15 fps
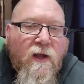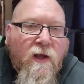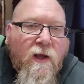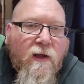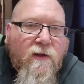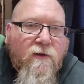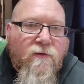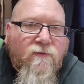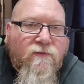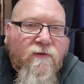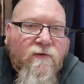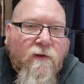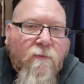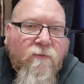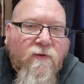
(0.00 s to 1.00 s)

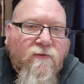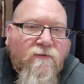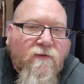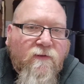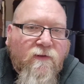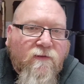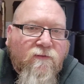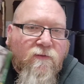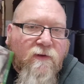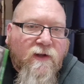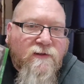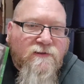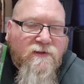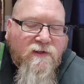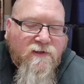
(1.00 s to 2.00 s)
I'm using this one
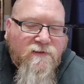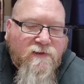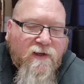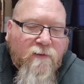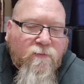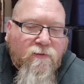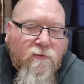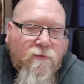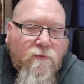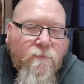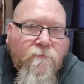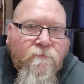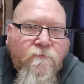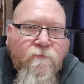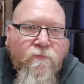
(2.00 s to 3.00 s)
as an example
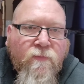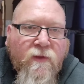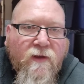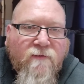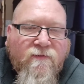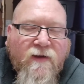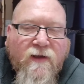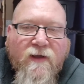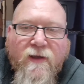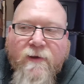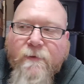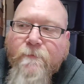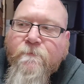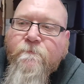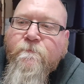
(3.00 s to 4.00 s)
if I
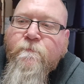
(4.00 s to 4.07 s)
can.